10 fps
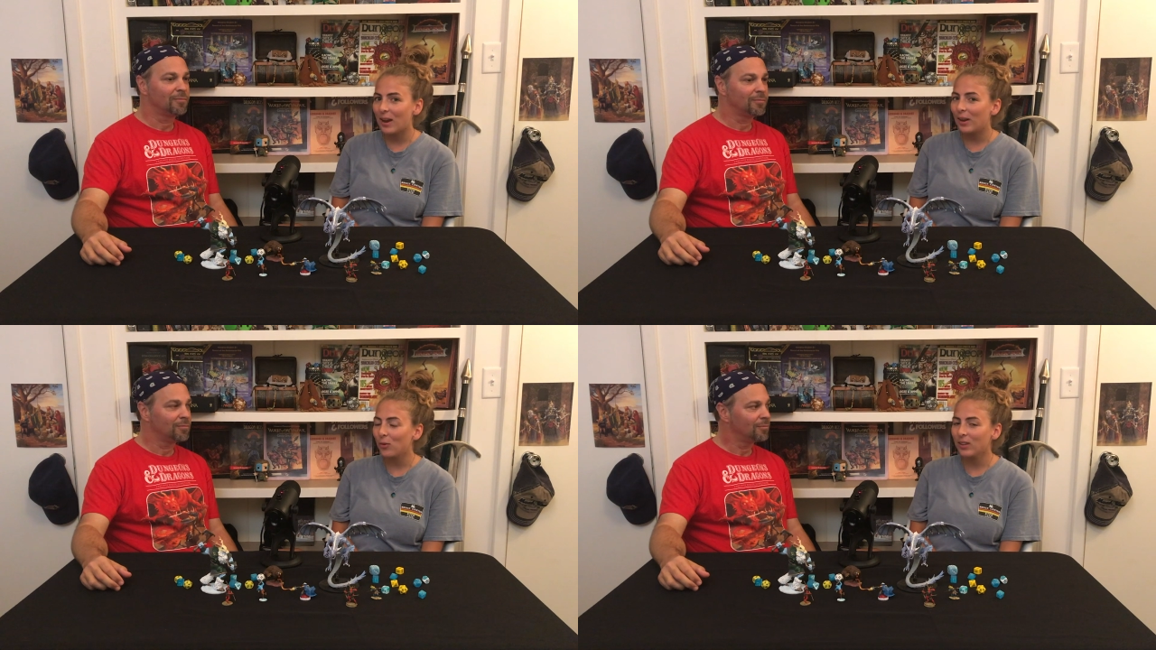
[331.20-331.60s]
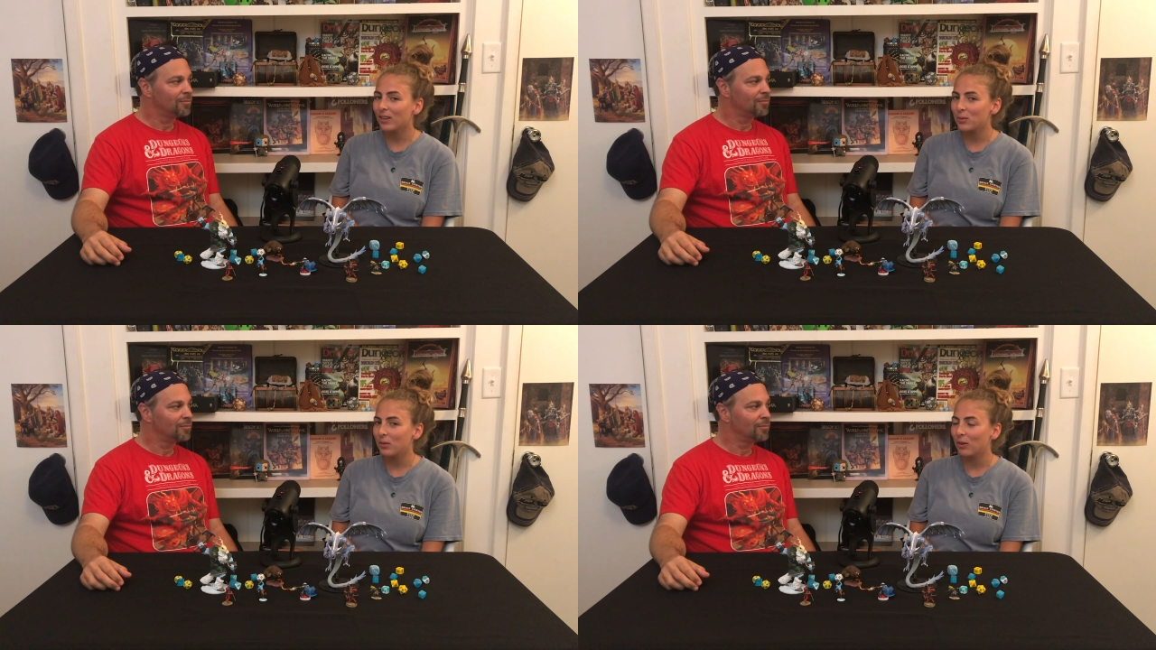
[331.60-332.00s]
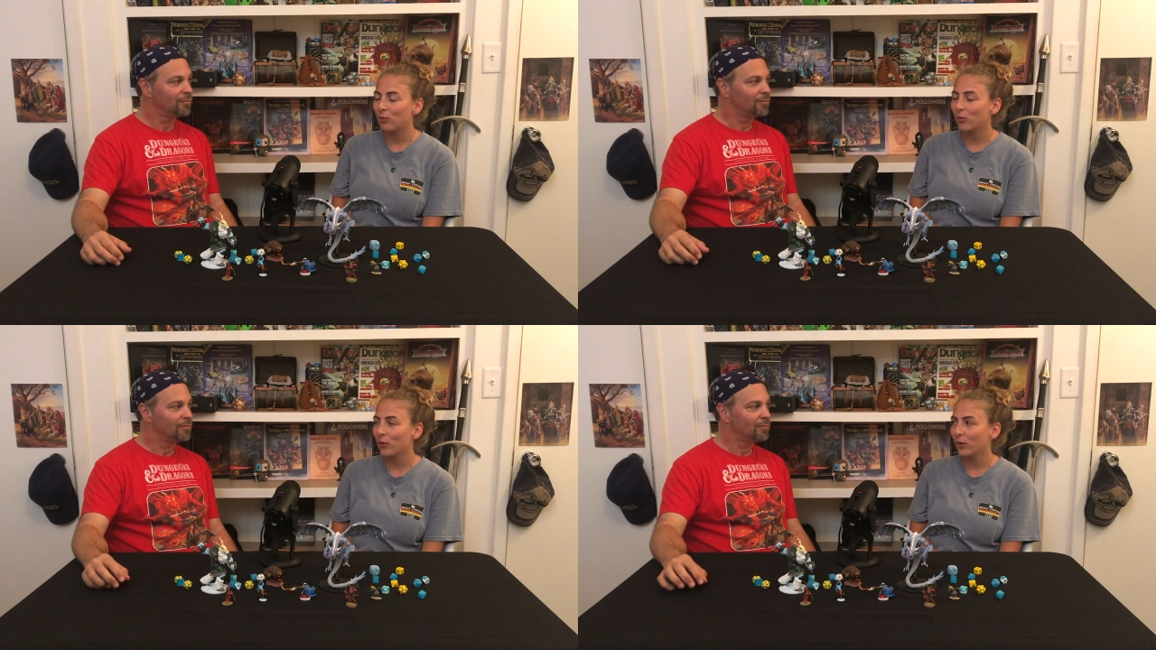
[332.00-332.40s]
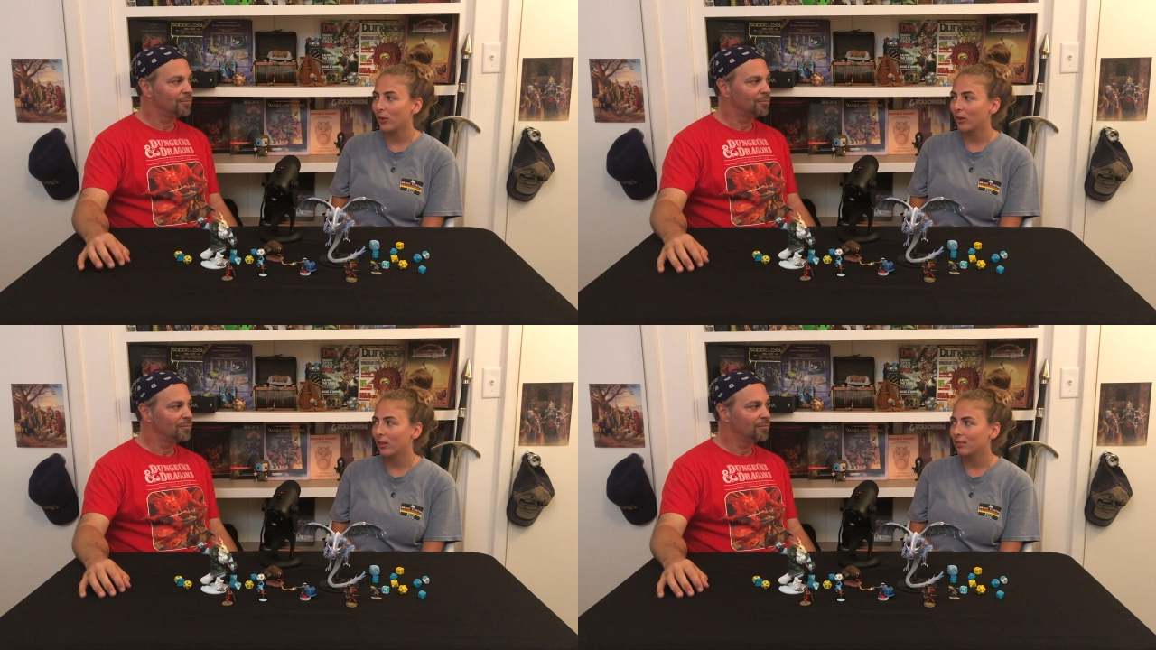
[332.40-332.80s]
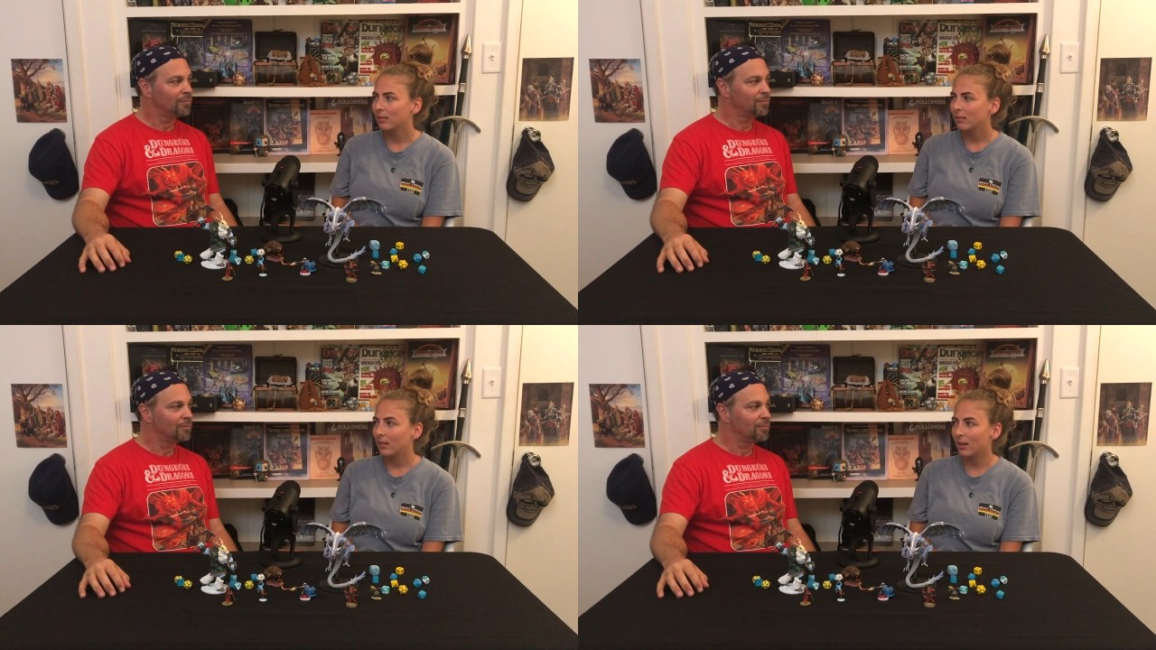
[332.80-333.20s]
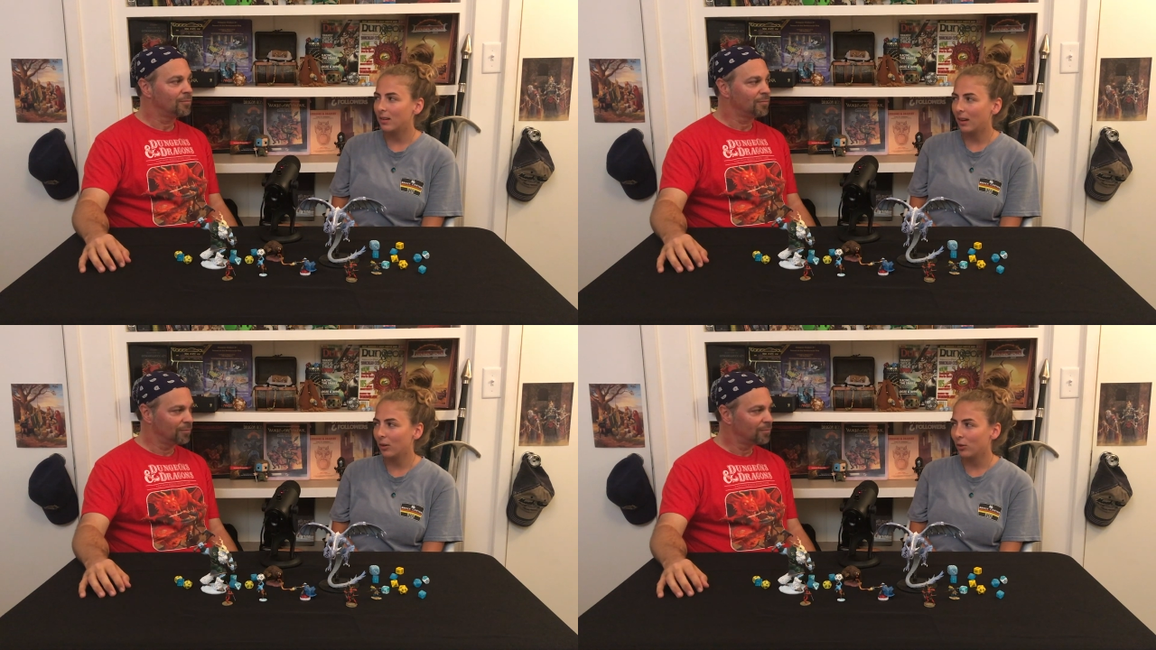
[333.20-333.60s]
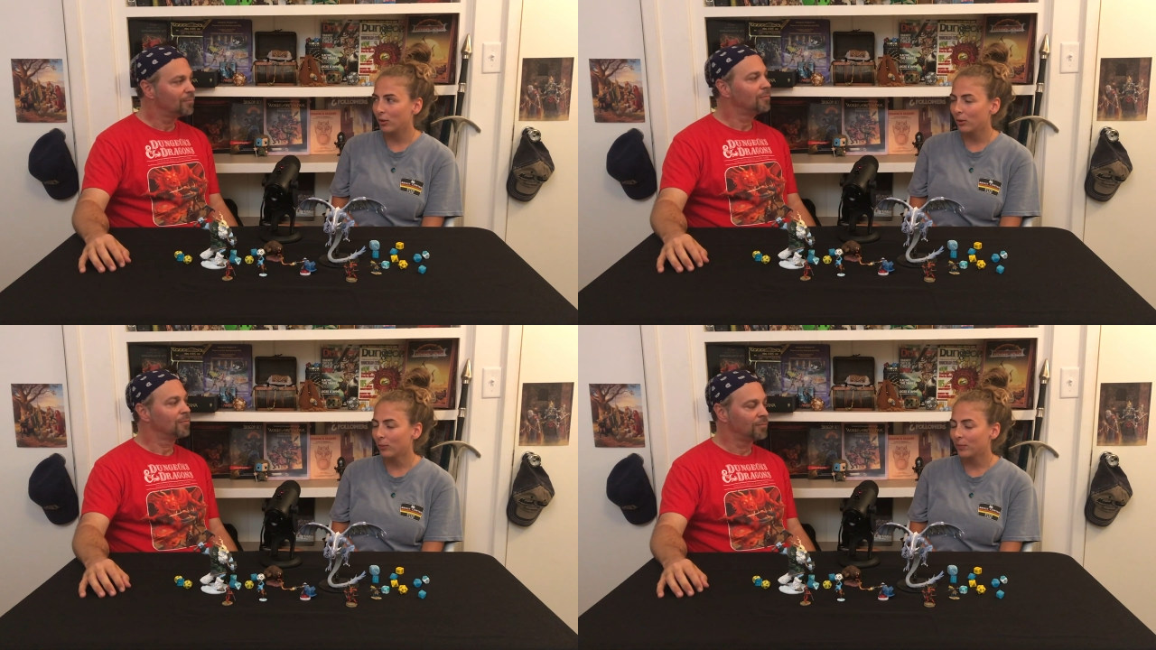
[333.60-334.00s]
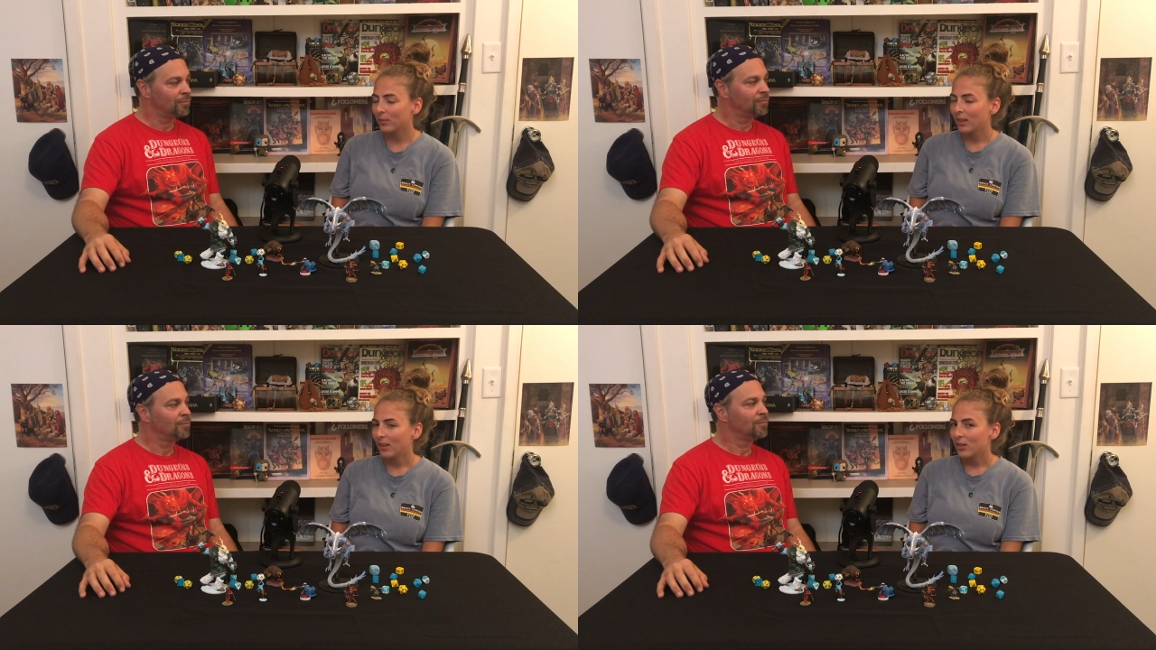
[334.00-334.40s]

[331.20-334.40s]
Speaker 1: I only got to play it for a day or 2 mm-hmm.